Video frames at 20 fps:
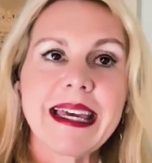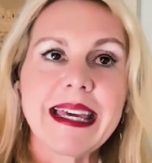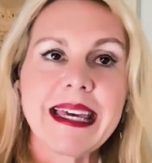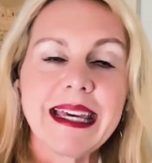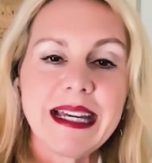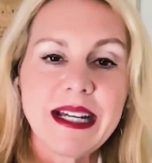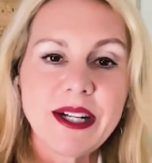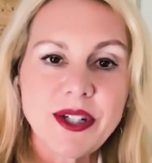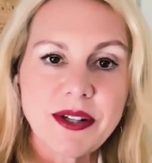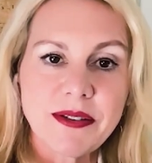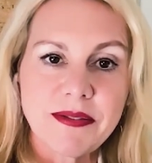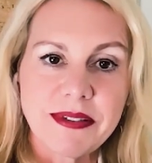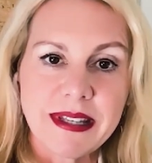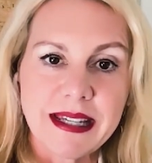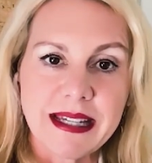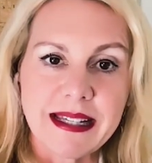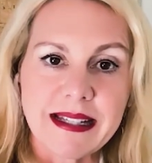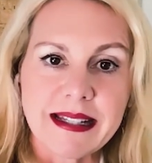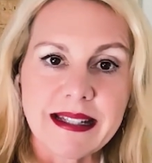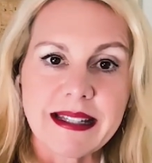Each of
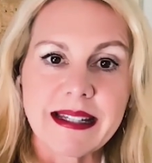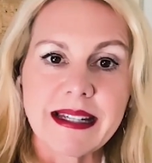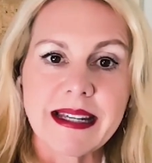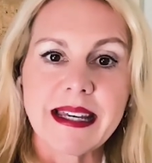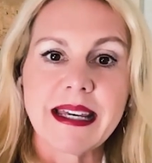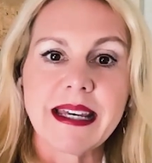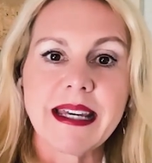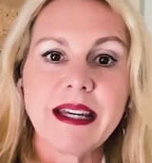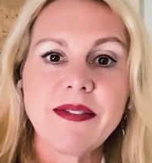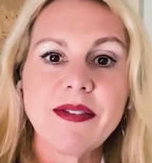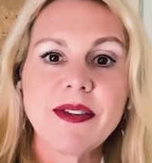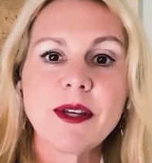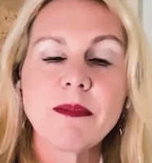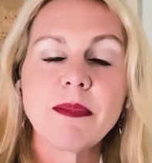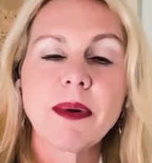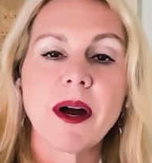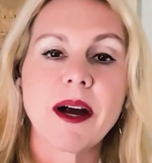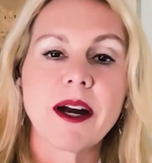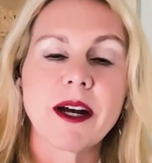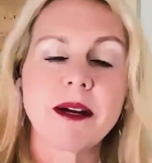these, even the
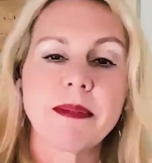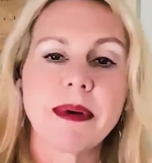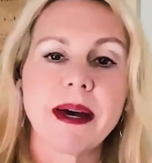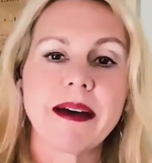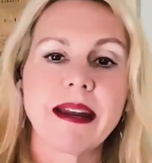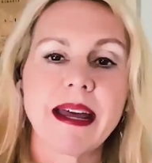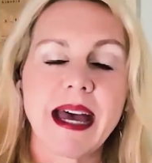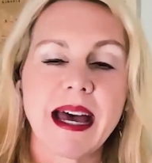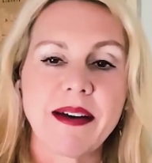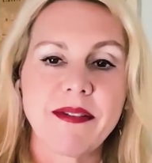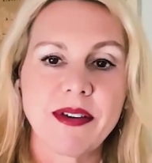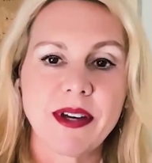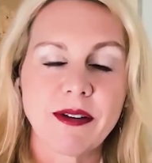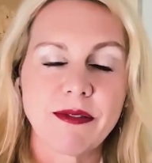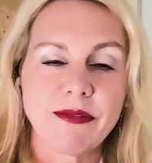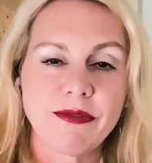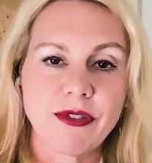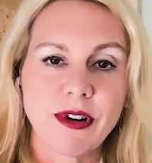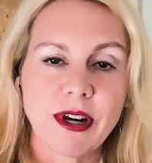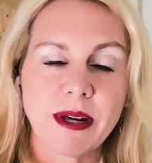part about having a
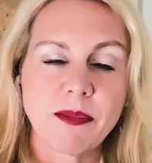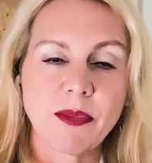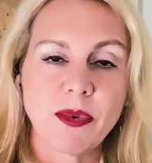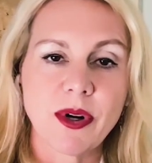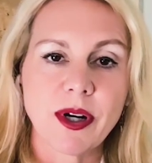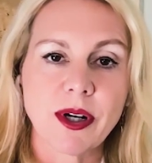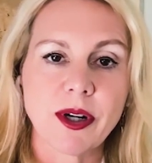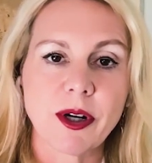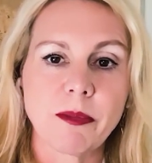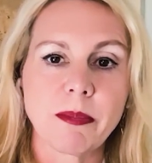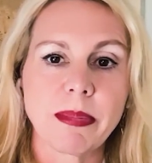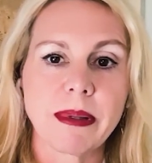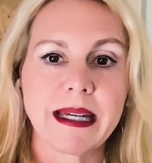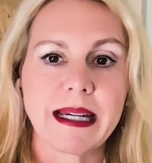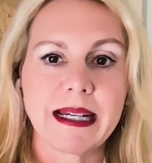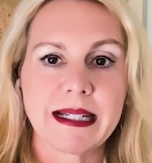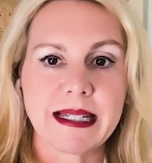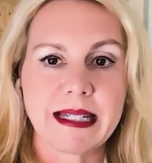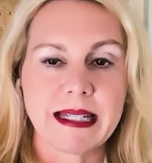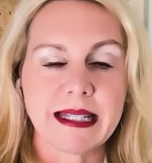framework or
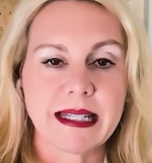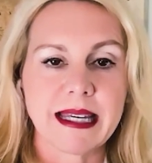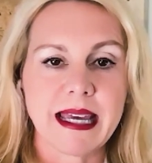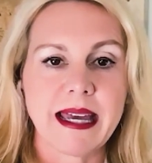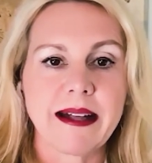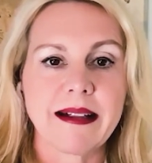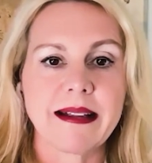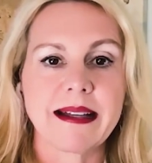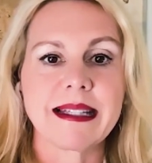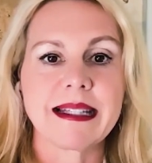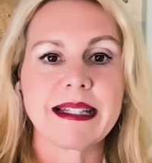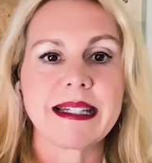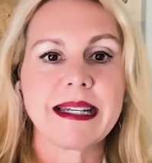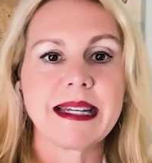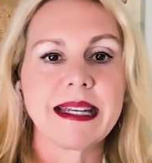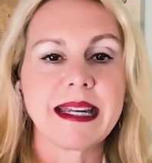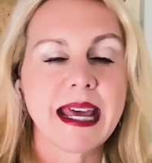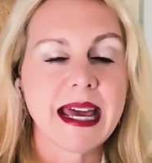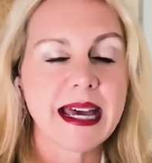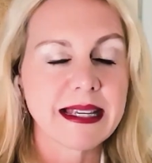plan to scale, is
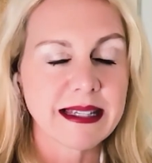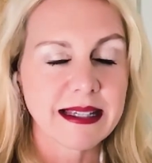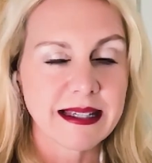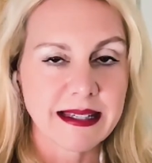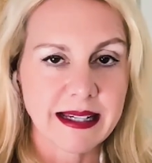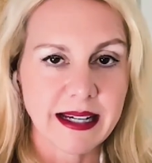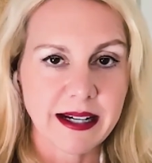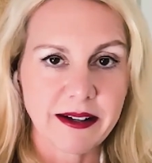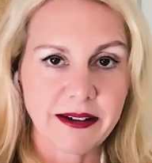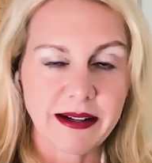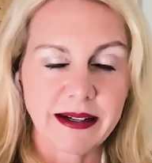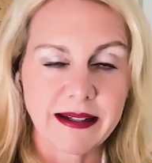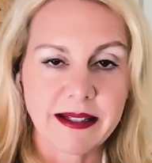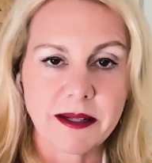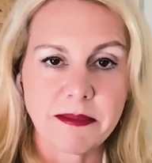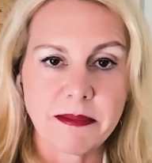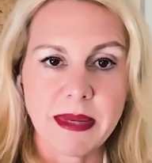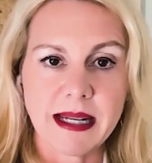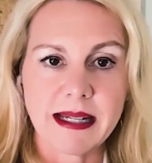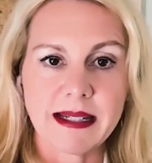necessary
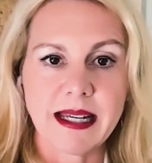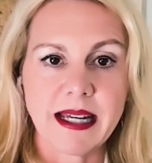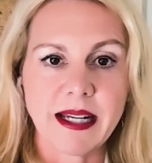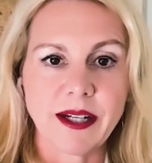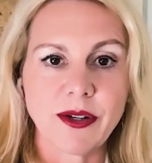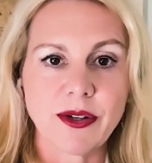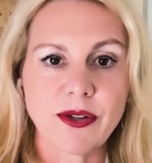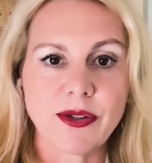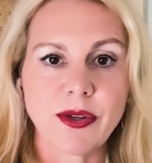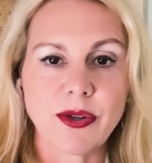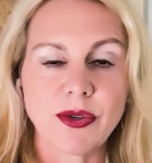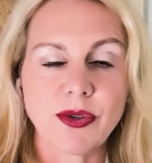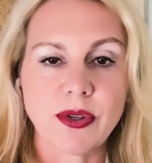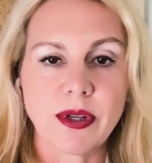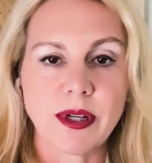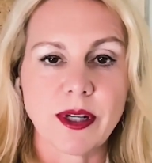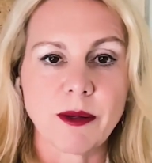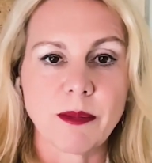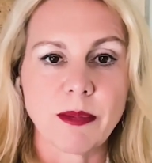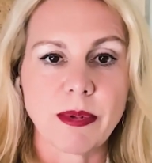to maintain your social
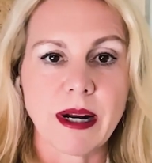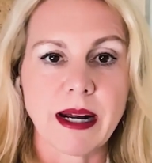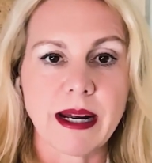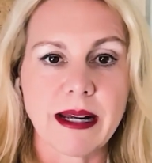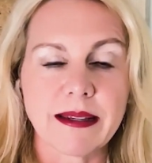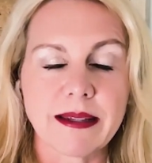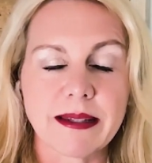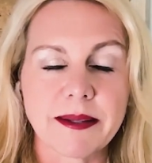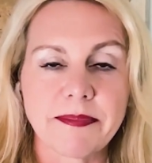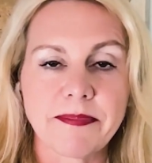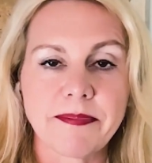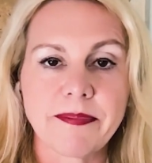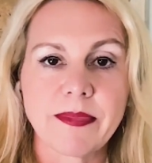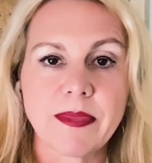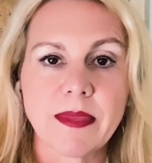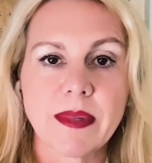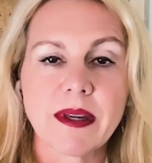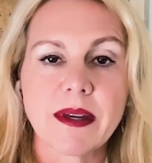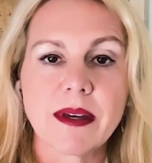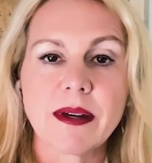enterprise.
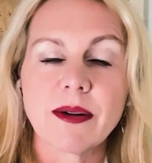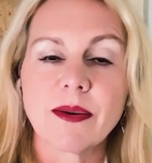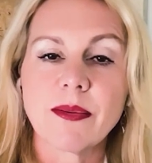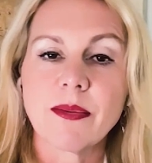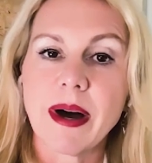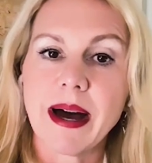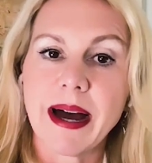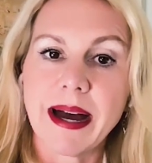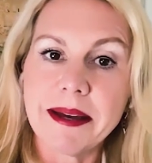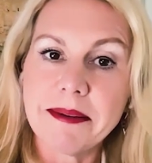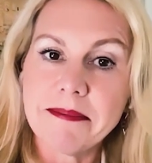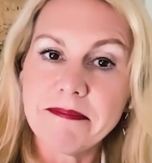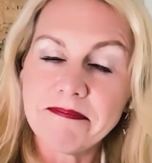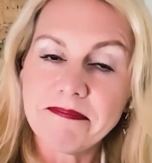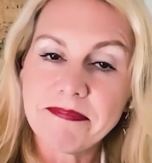Why?